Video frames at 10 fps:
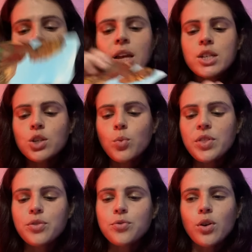So
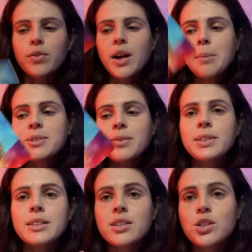with the Four of Cups, I feel
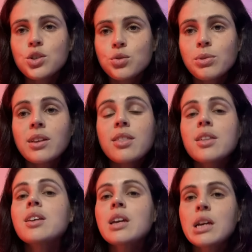like this is you really thinking